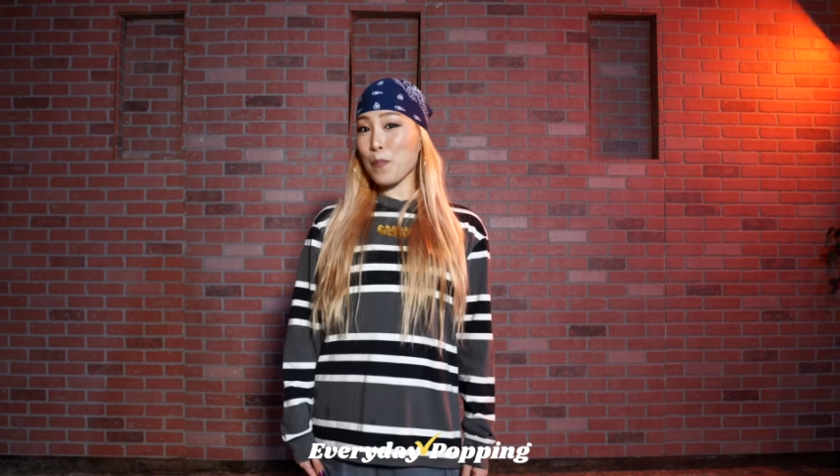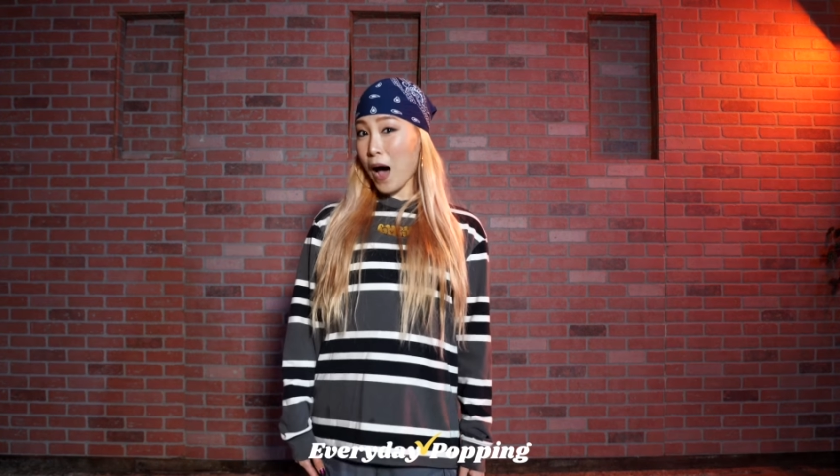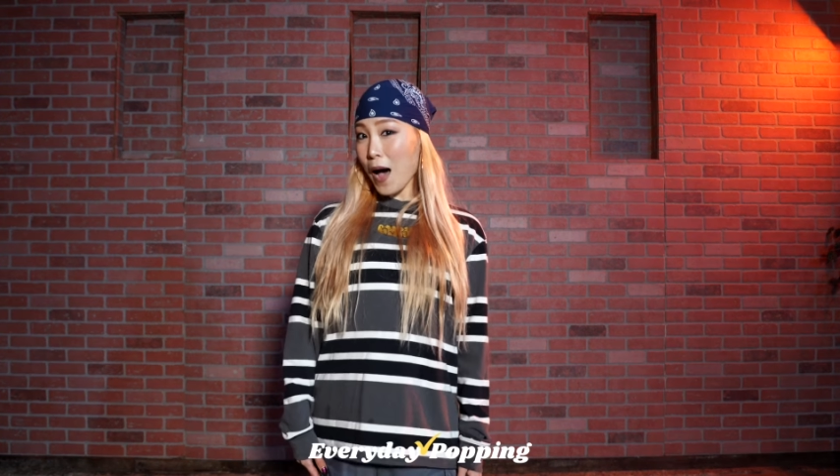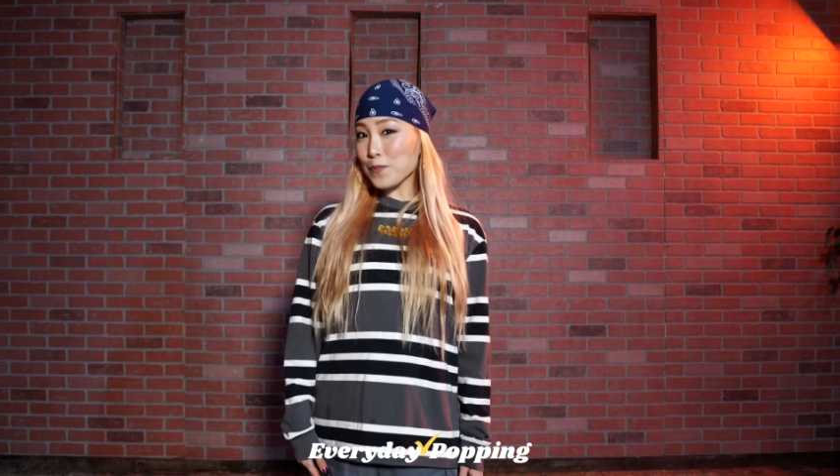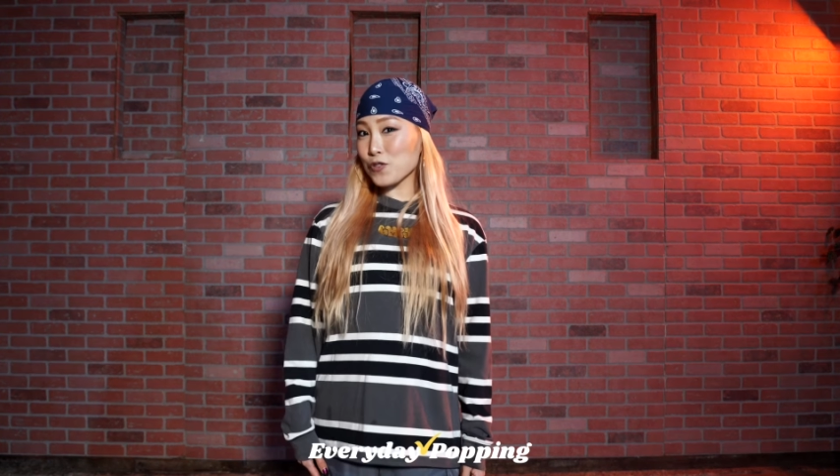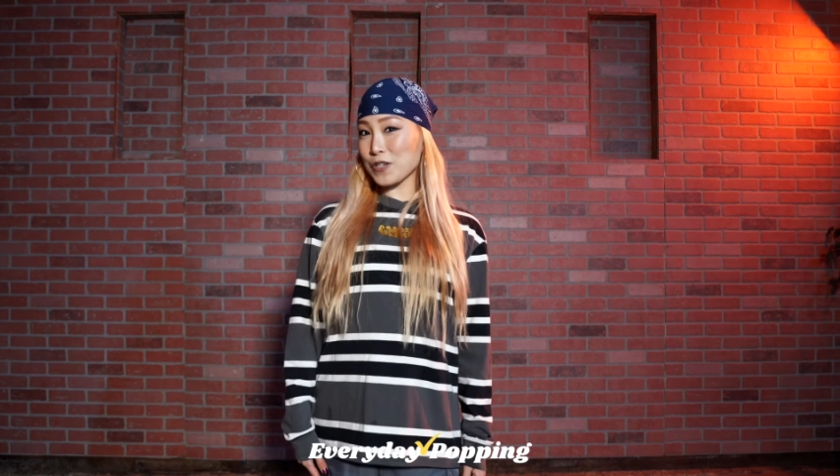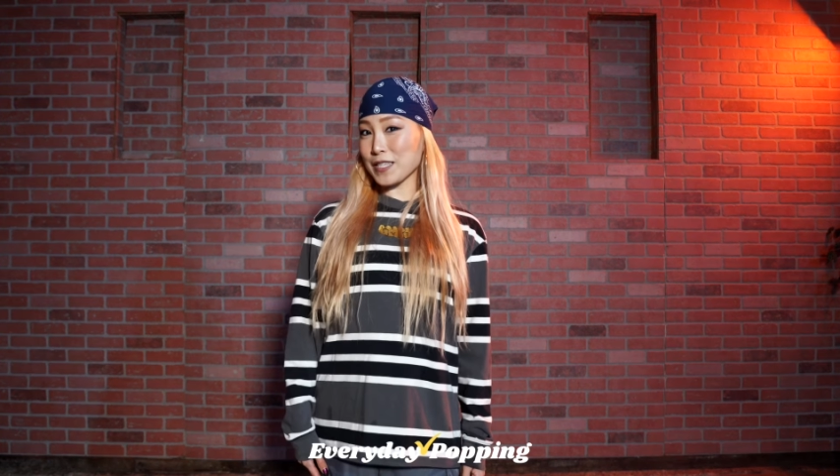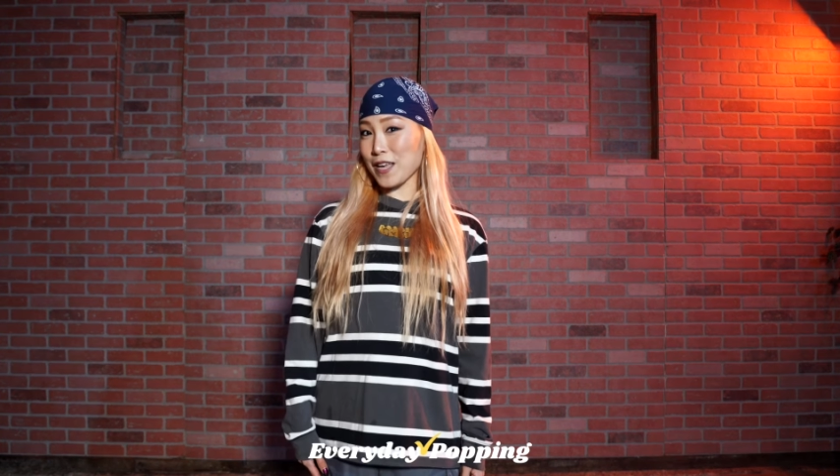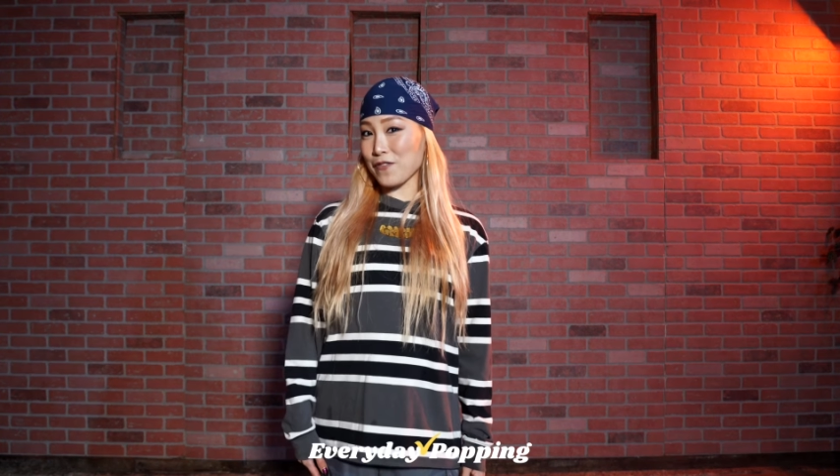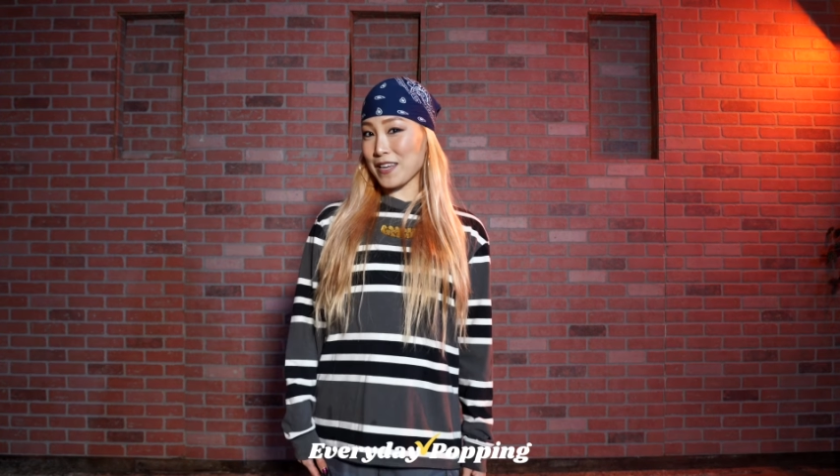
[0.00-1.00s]
pop drills
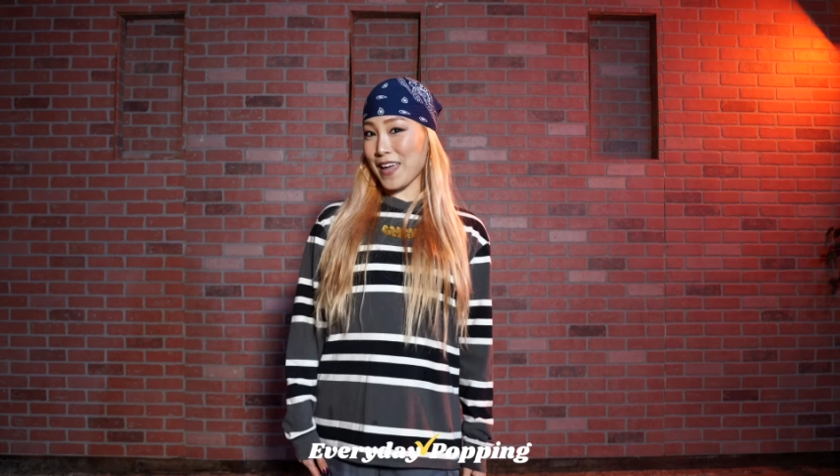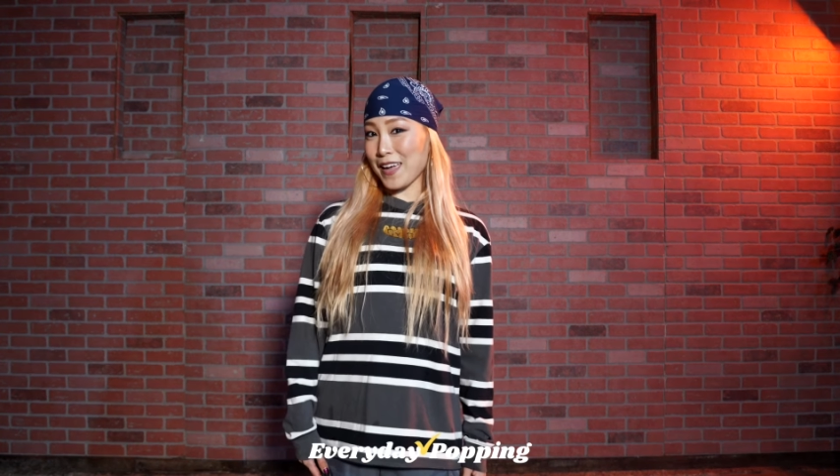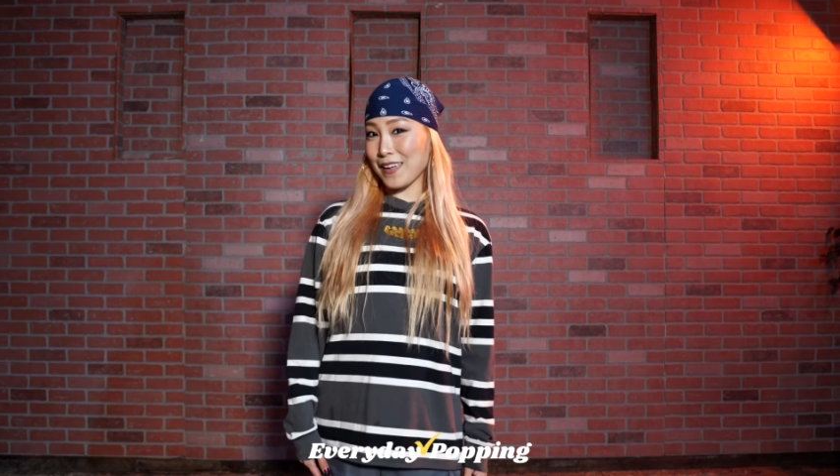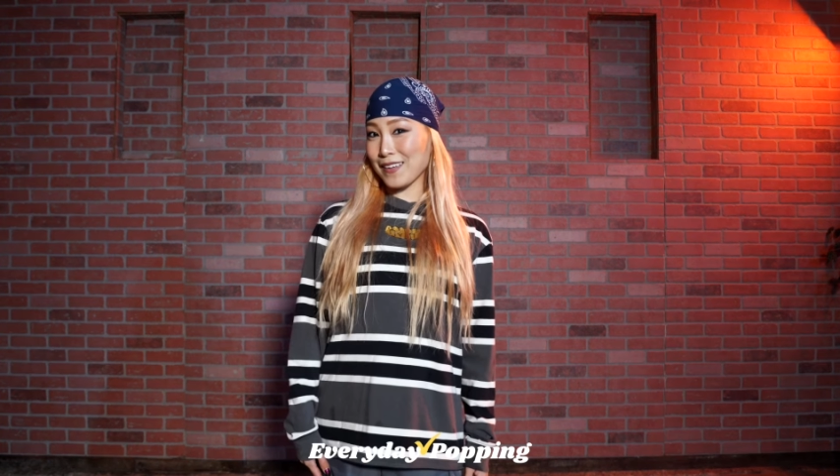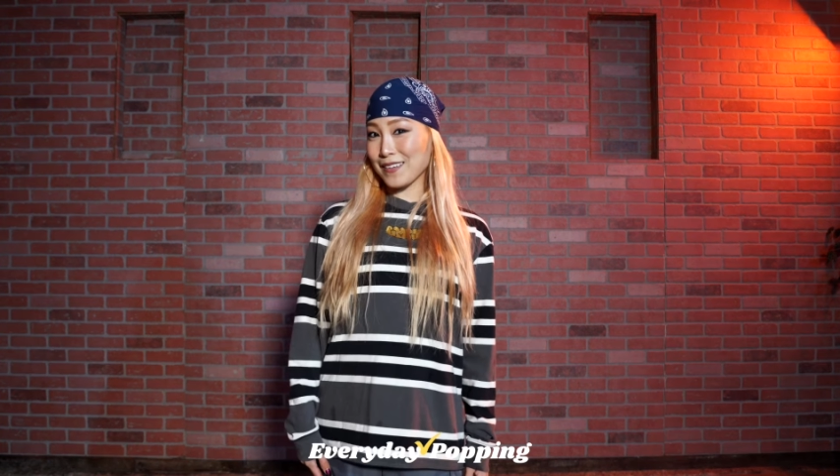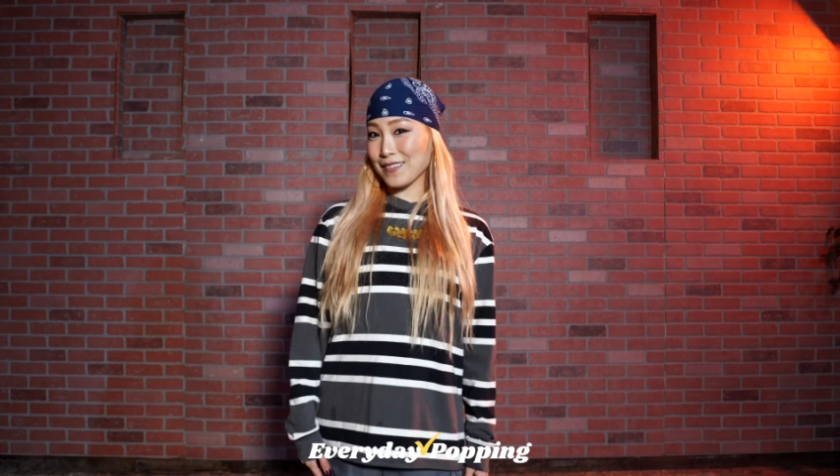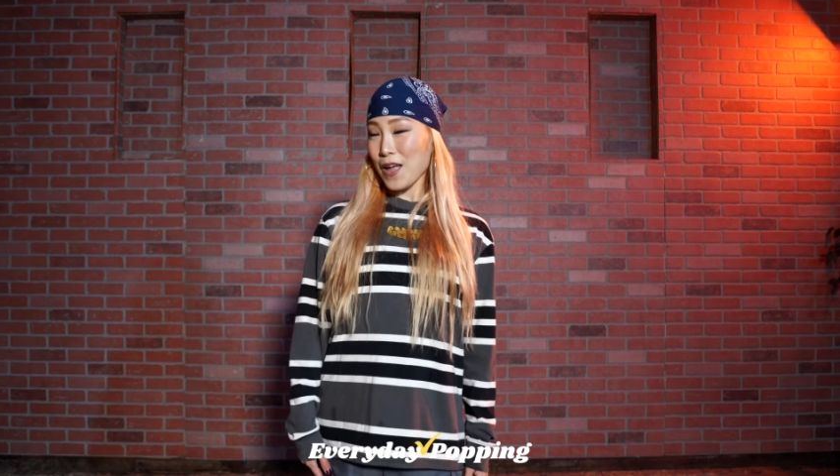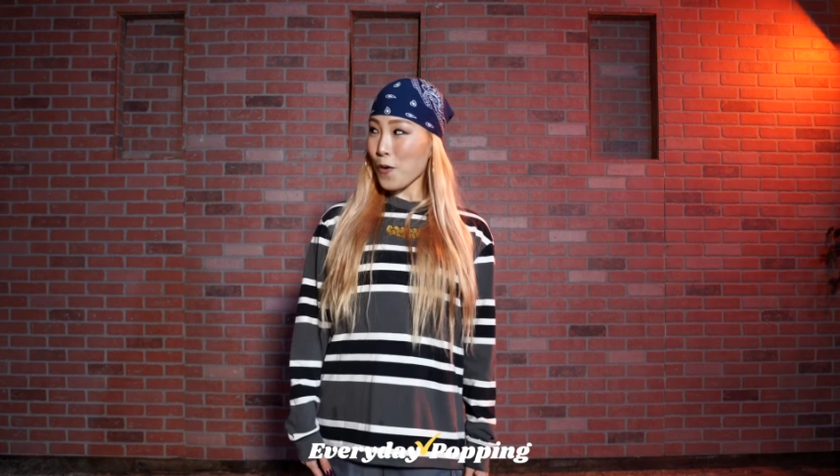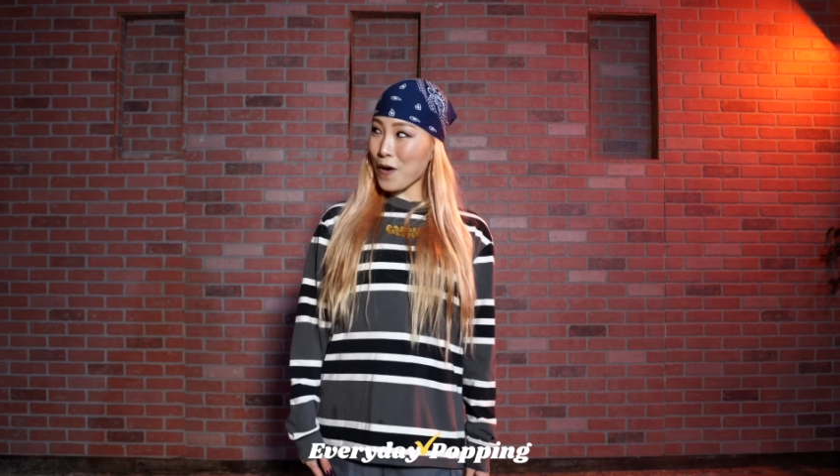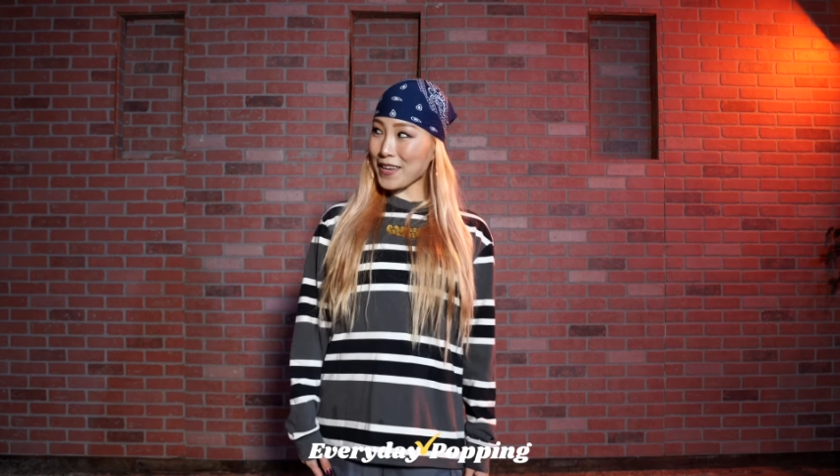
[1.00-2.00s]
every day?
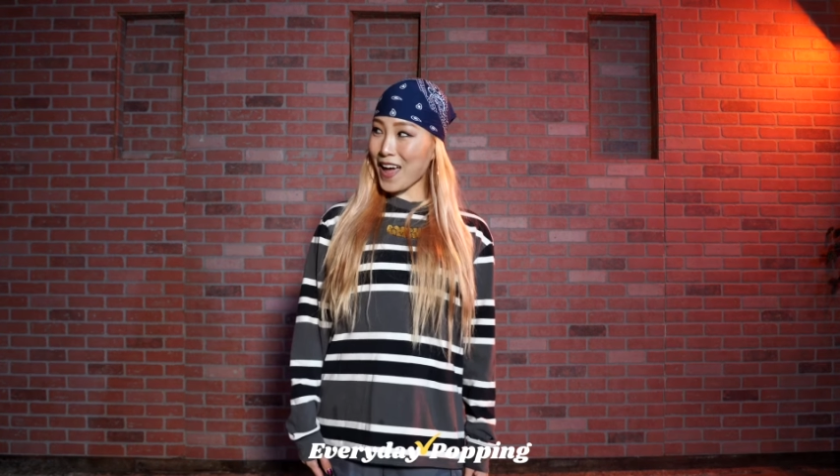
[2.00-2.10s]
Why